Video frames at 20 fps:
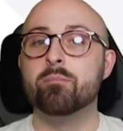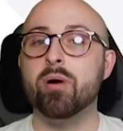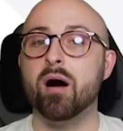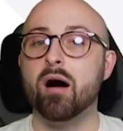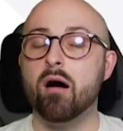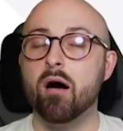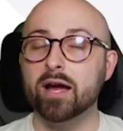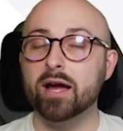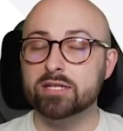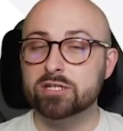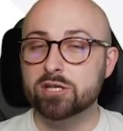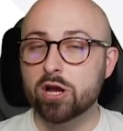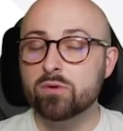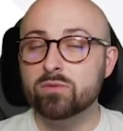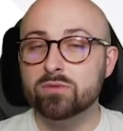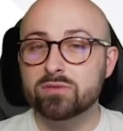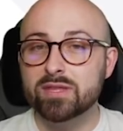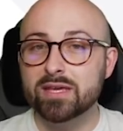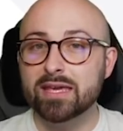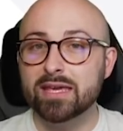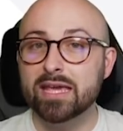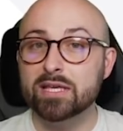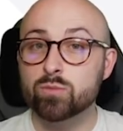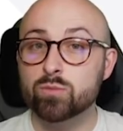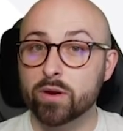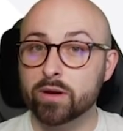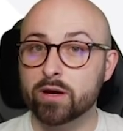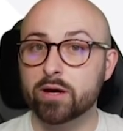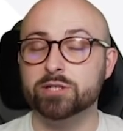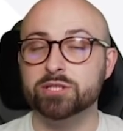But I don't think he's
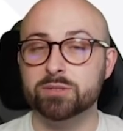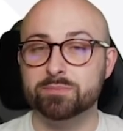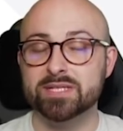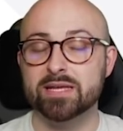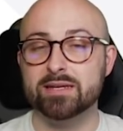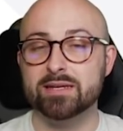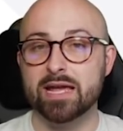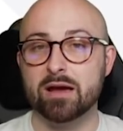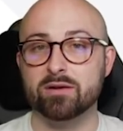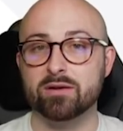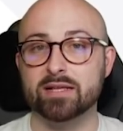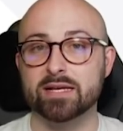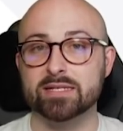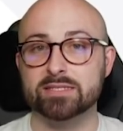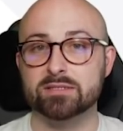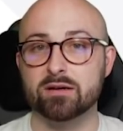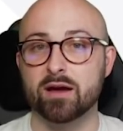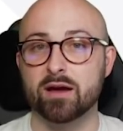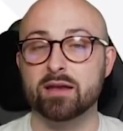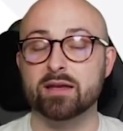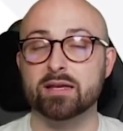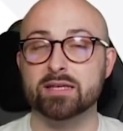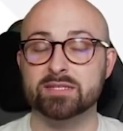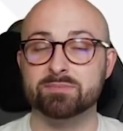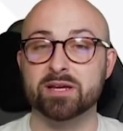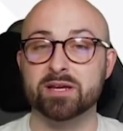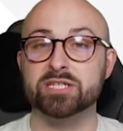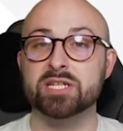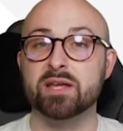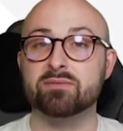100% nailed in that side,
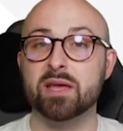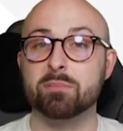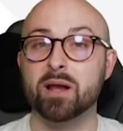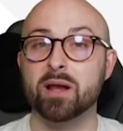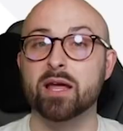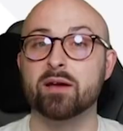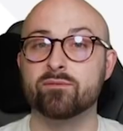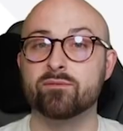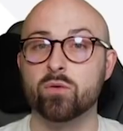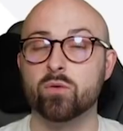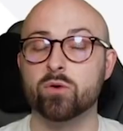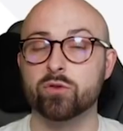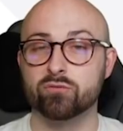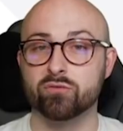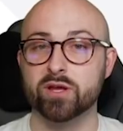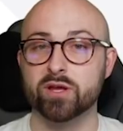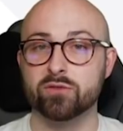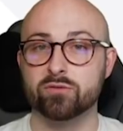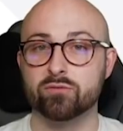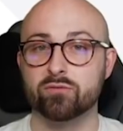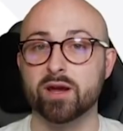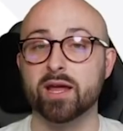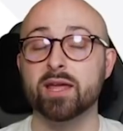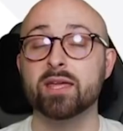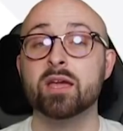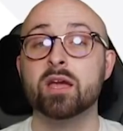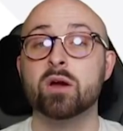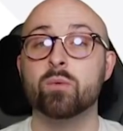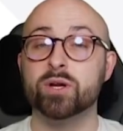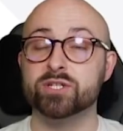especially if they play a
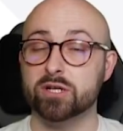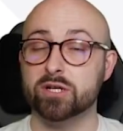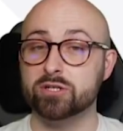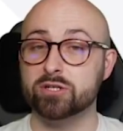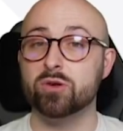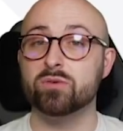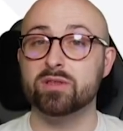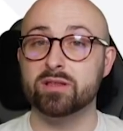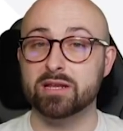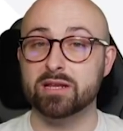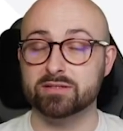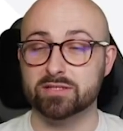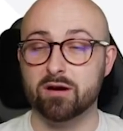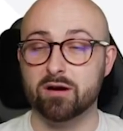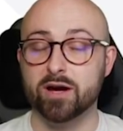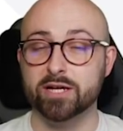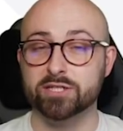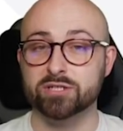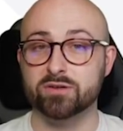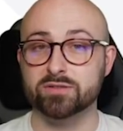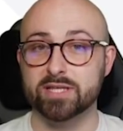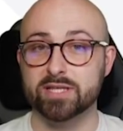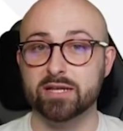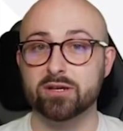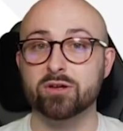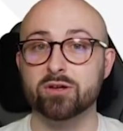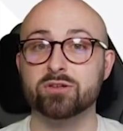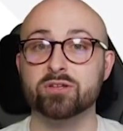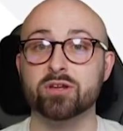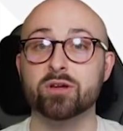4-3-3, which I do think there is a high chance they
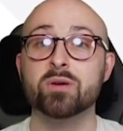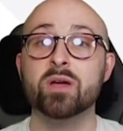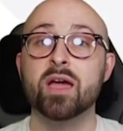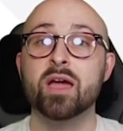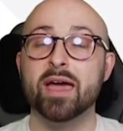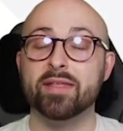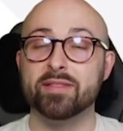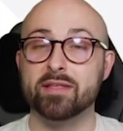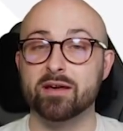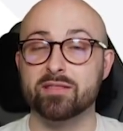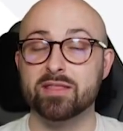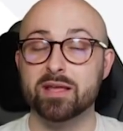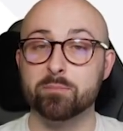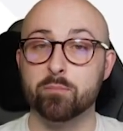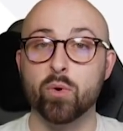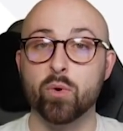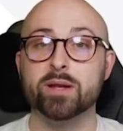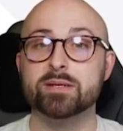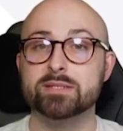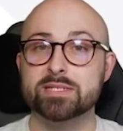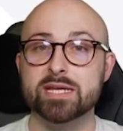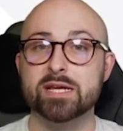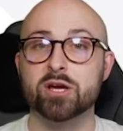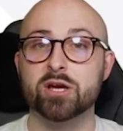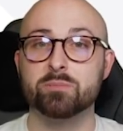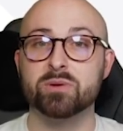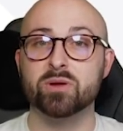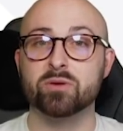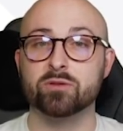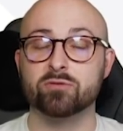could do. And then I think Buendia
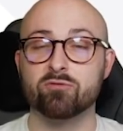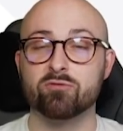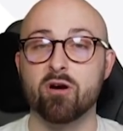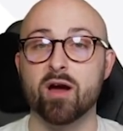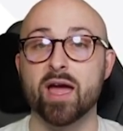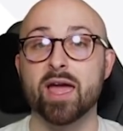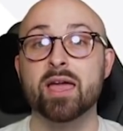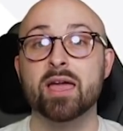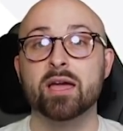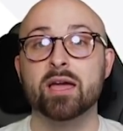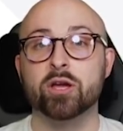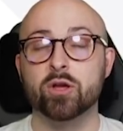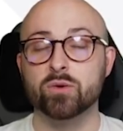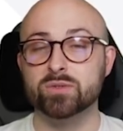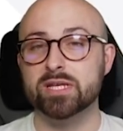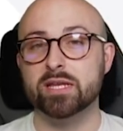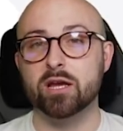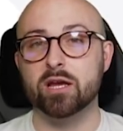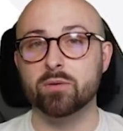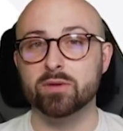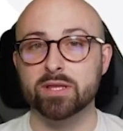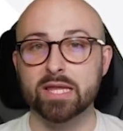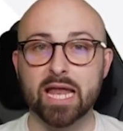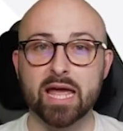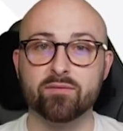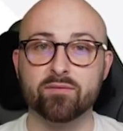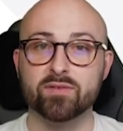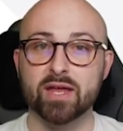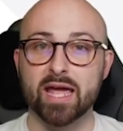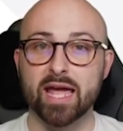could be on the right, Coutinho on the
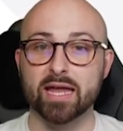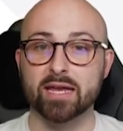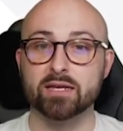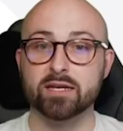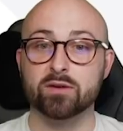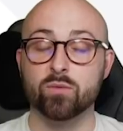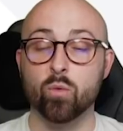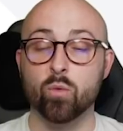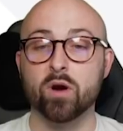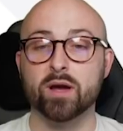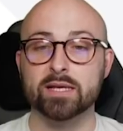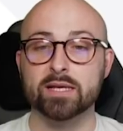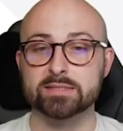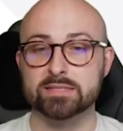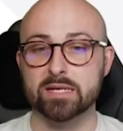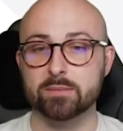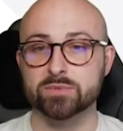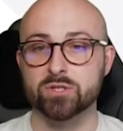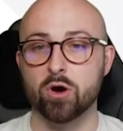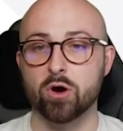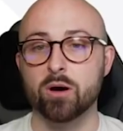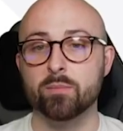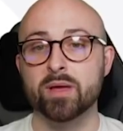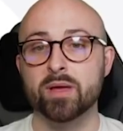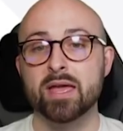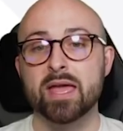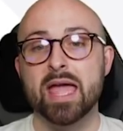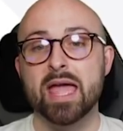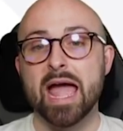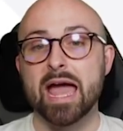left and Watkins up top.
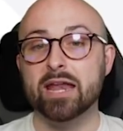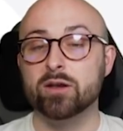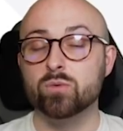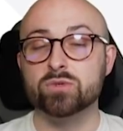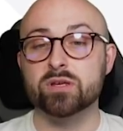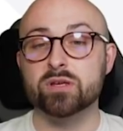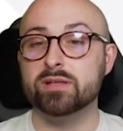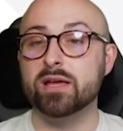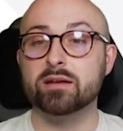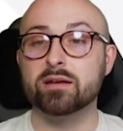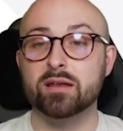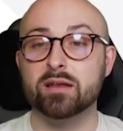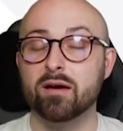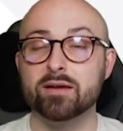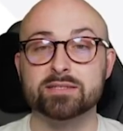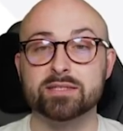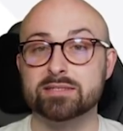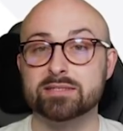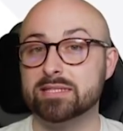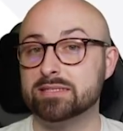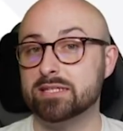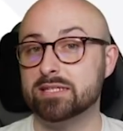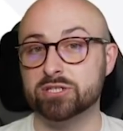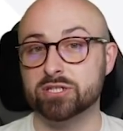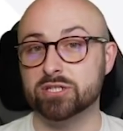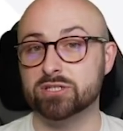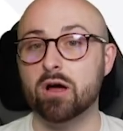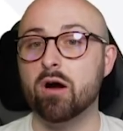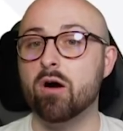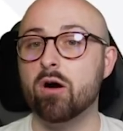And also the underlying
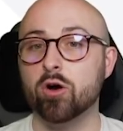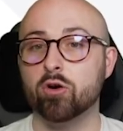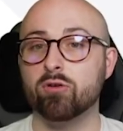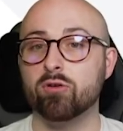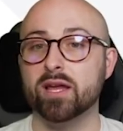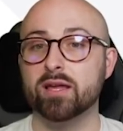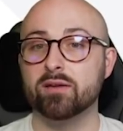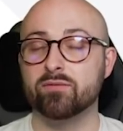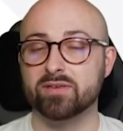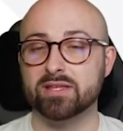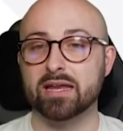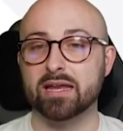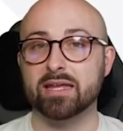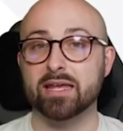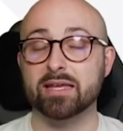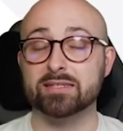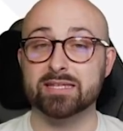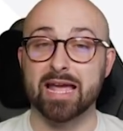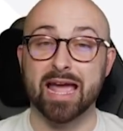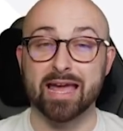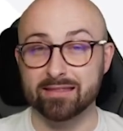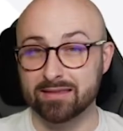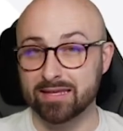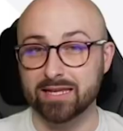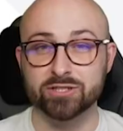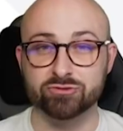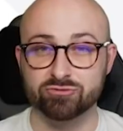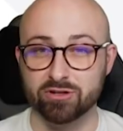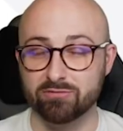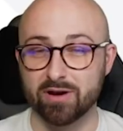statistics just aren't great for Danny Ings and
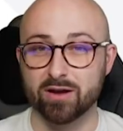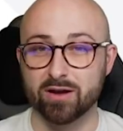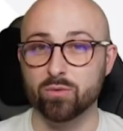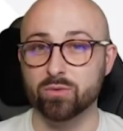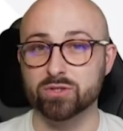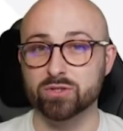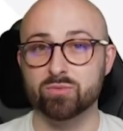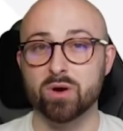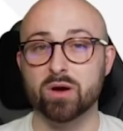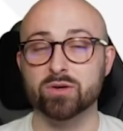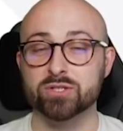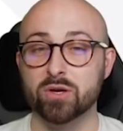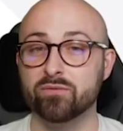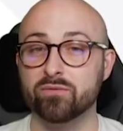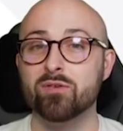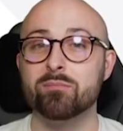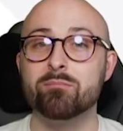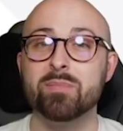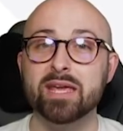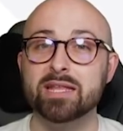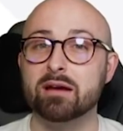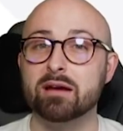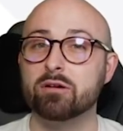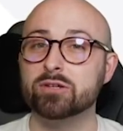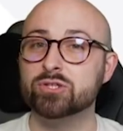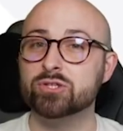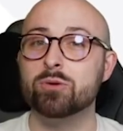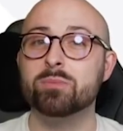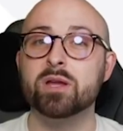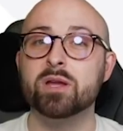the injury record as well. So for me, there
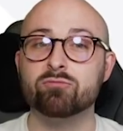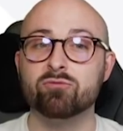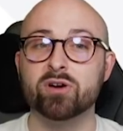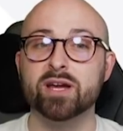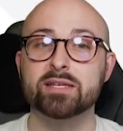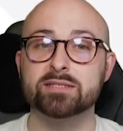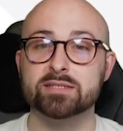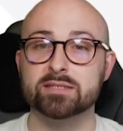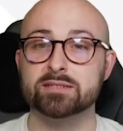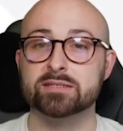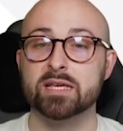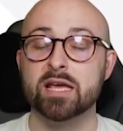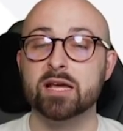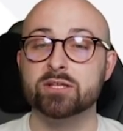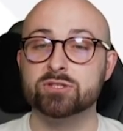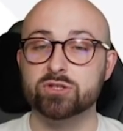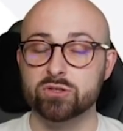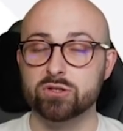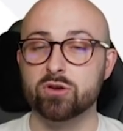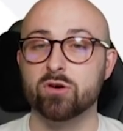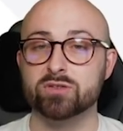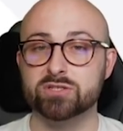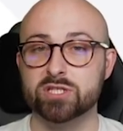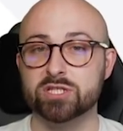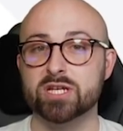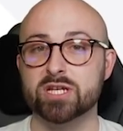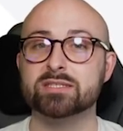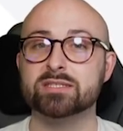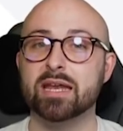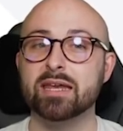are too many reasons to not
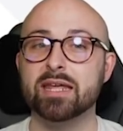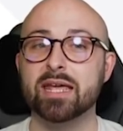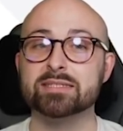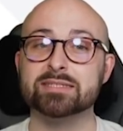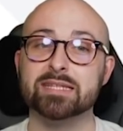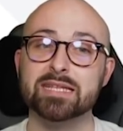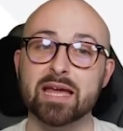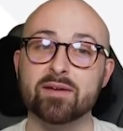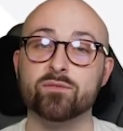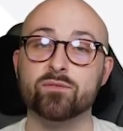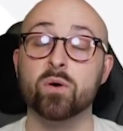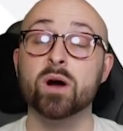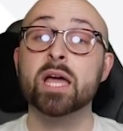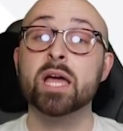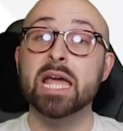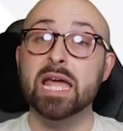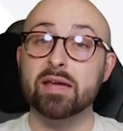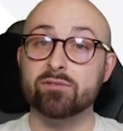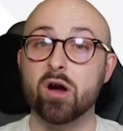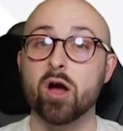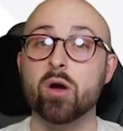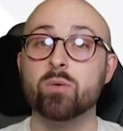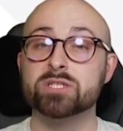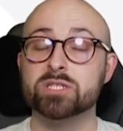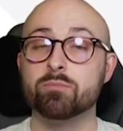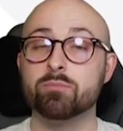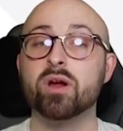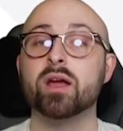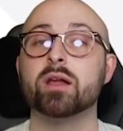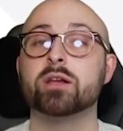suggest Danny Ings. And therefore, if I was
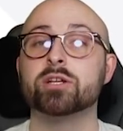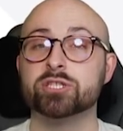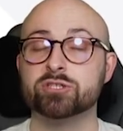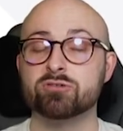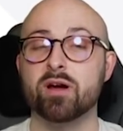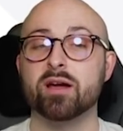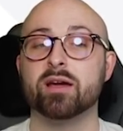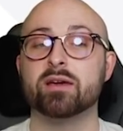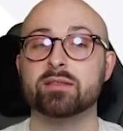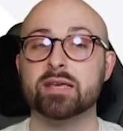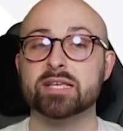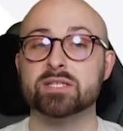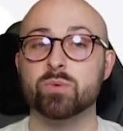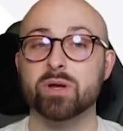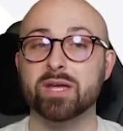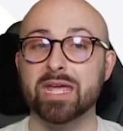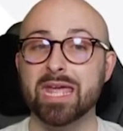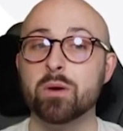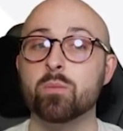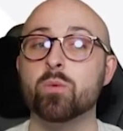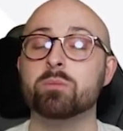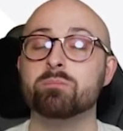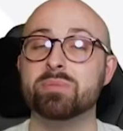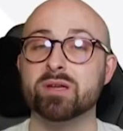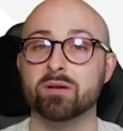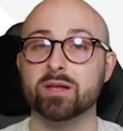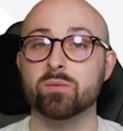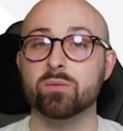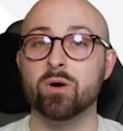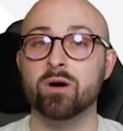to bring in a striker this week, it would
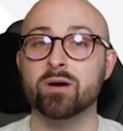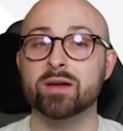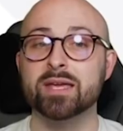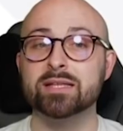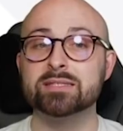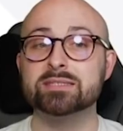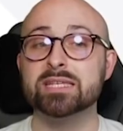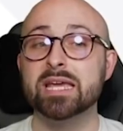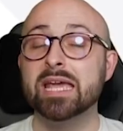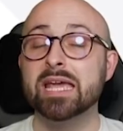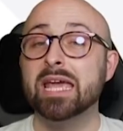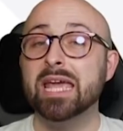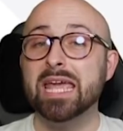be Ollie Watkins.